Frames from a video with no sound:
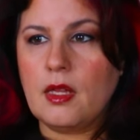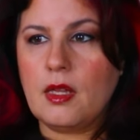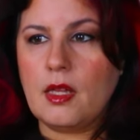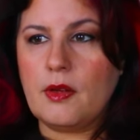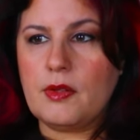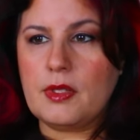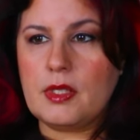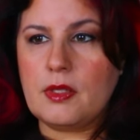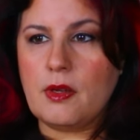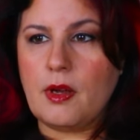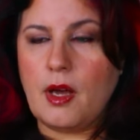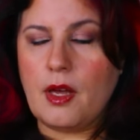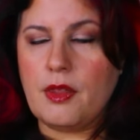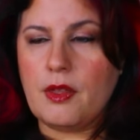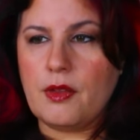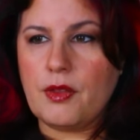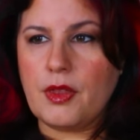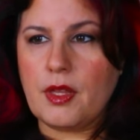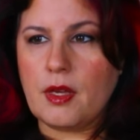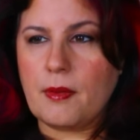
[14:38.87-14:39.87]
That was the
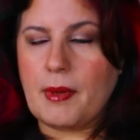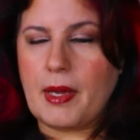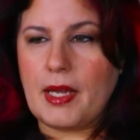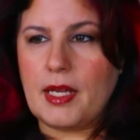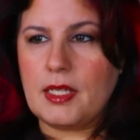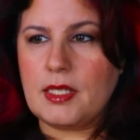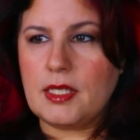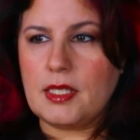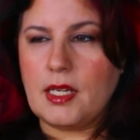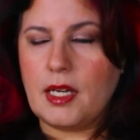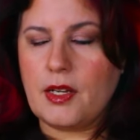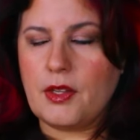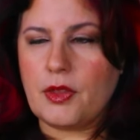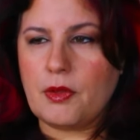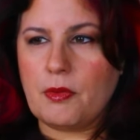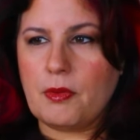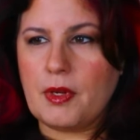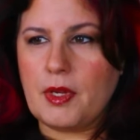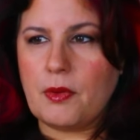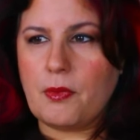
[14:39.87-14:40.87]
other thing about
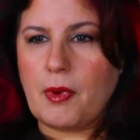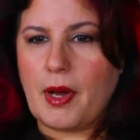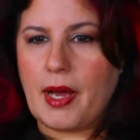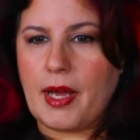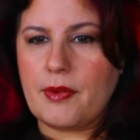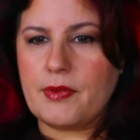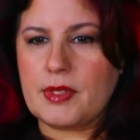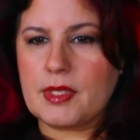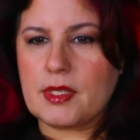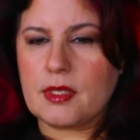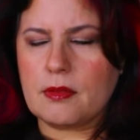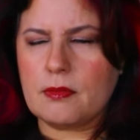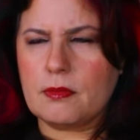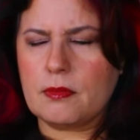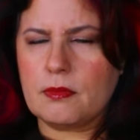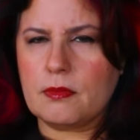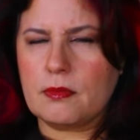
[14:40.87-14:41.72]
1883, why I was